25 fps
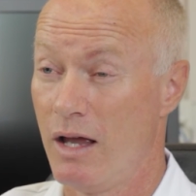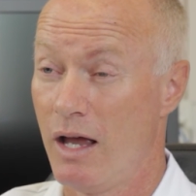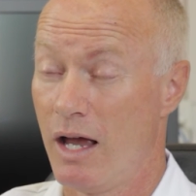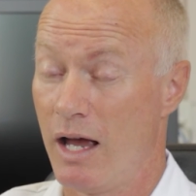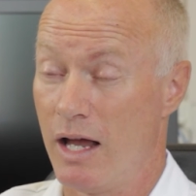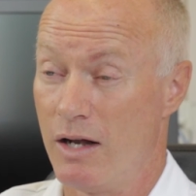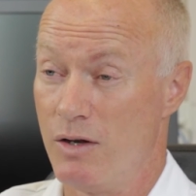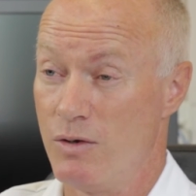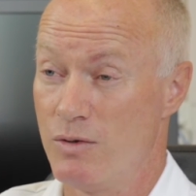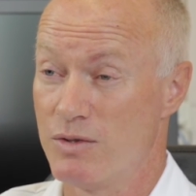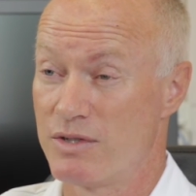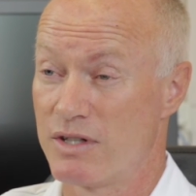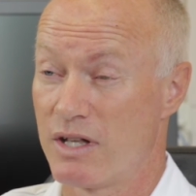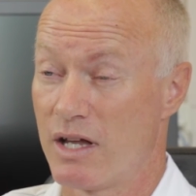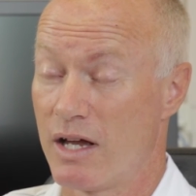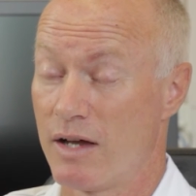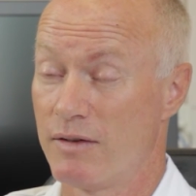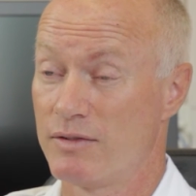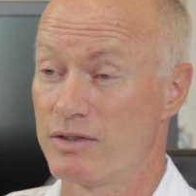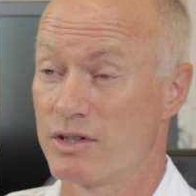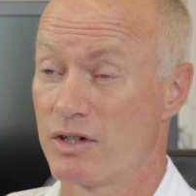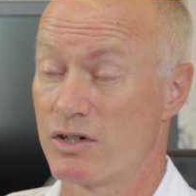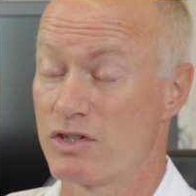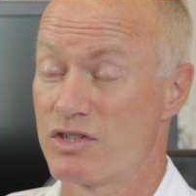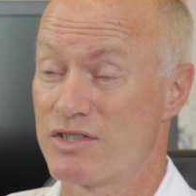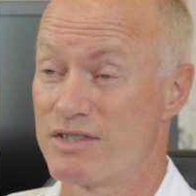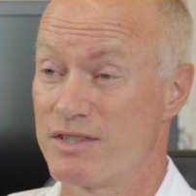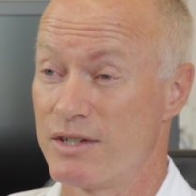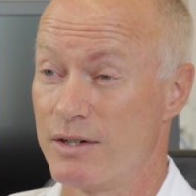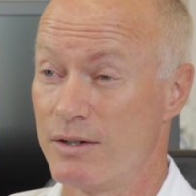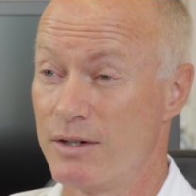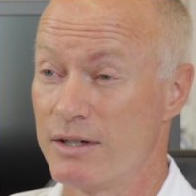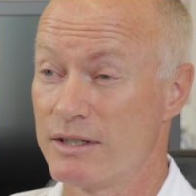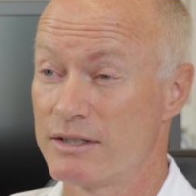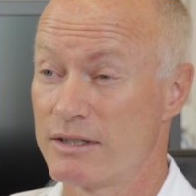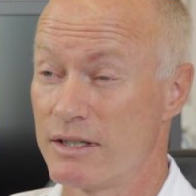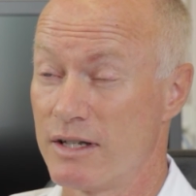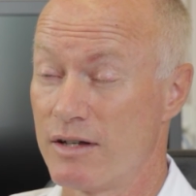and whose lives are
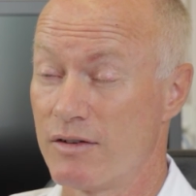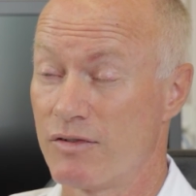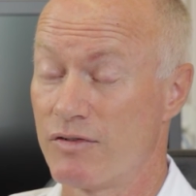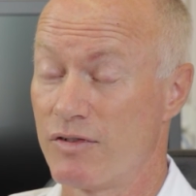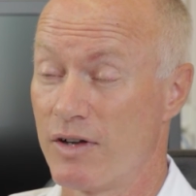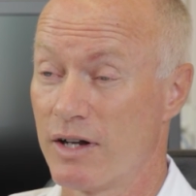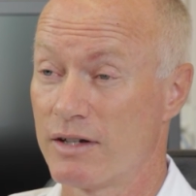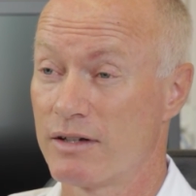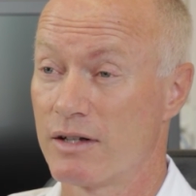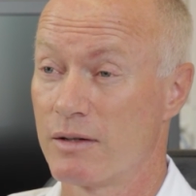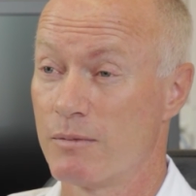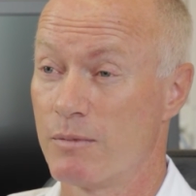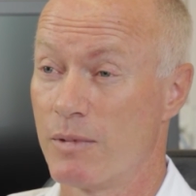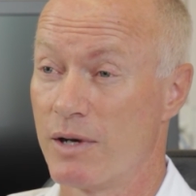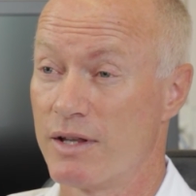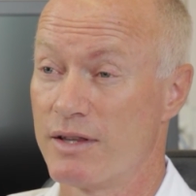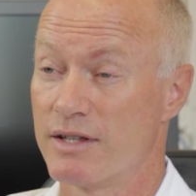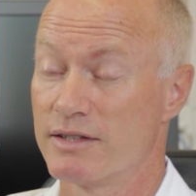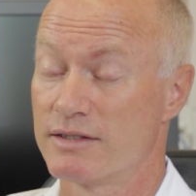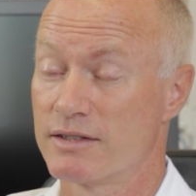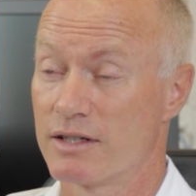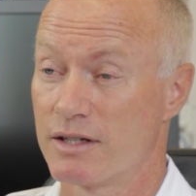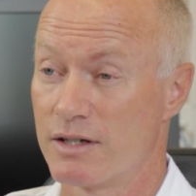seriously affected by this